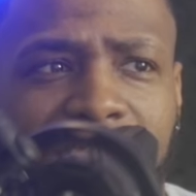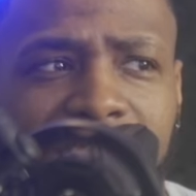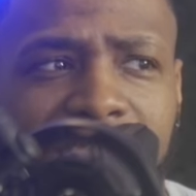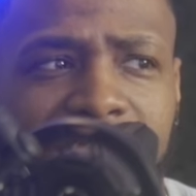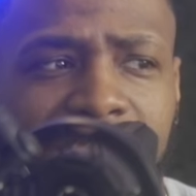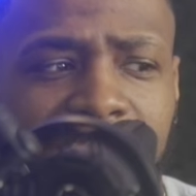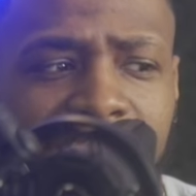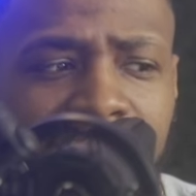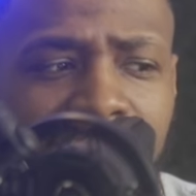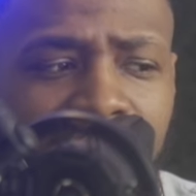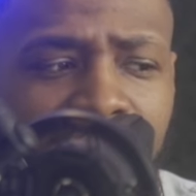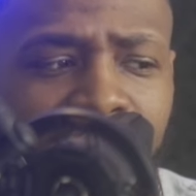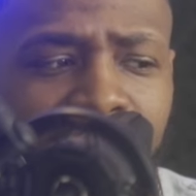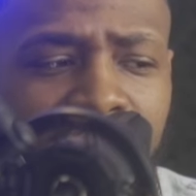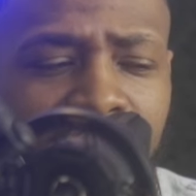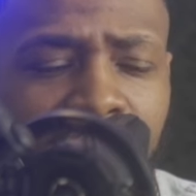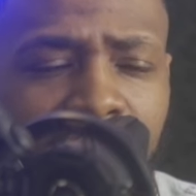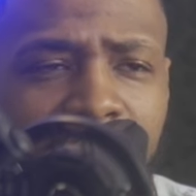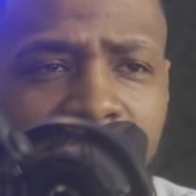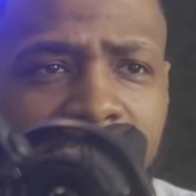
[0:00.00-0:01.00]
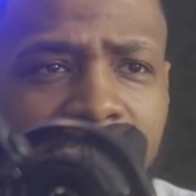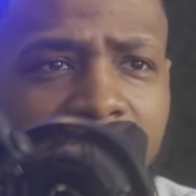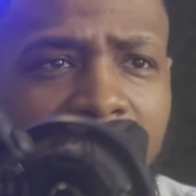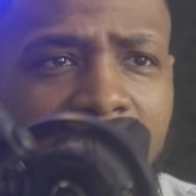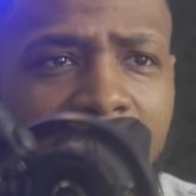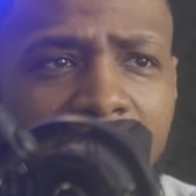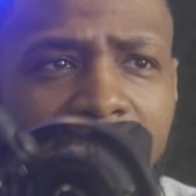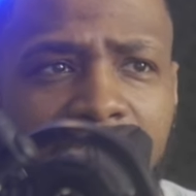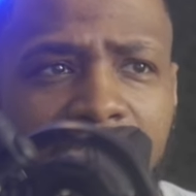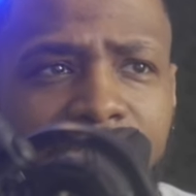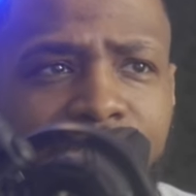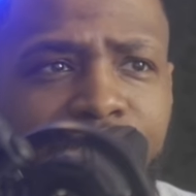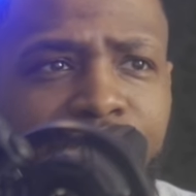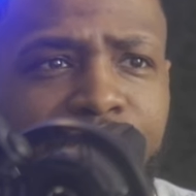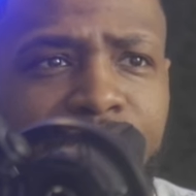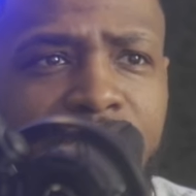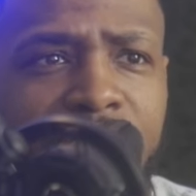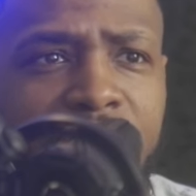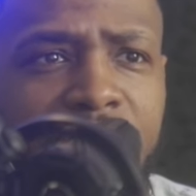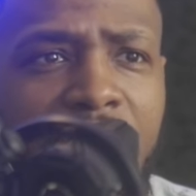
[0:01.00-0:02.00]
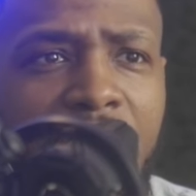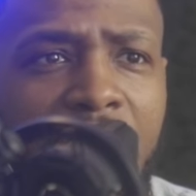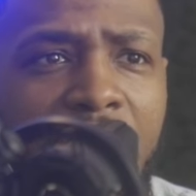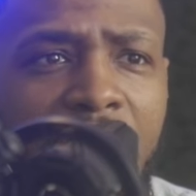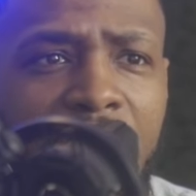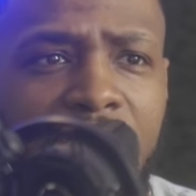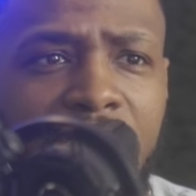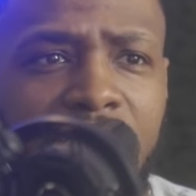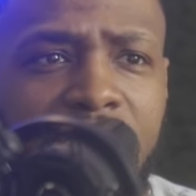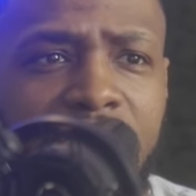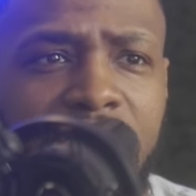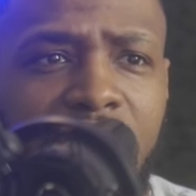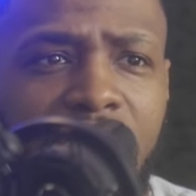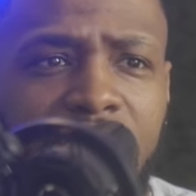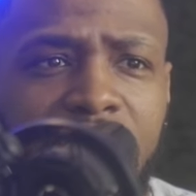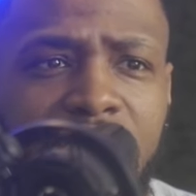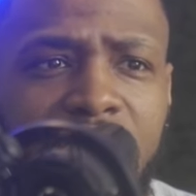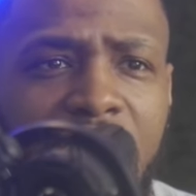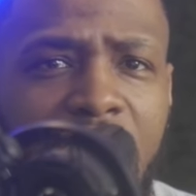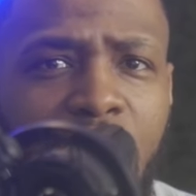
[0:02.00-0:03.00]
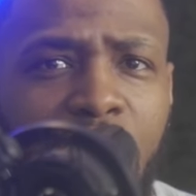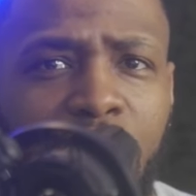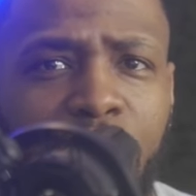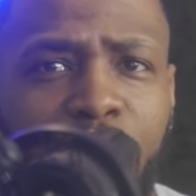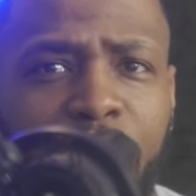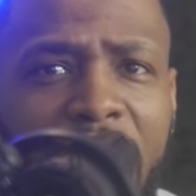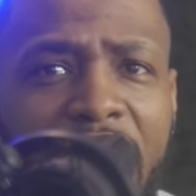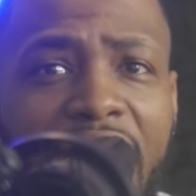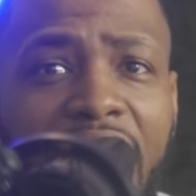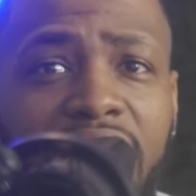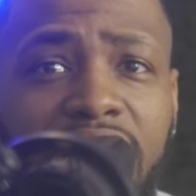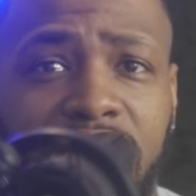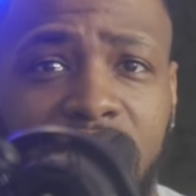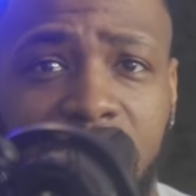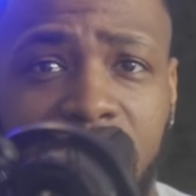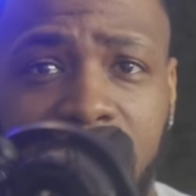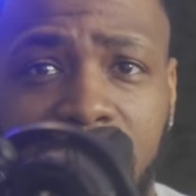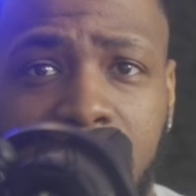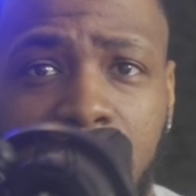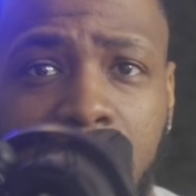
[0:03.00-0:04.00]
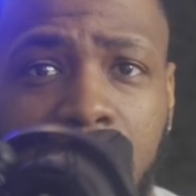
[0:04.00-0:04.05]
a team they only had nine touchdown passes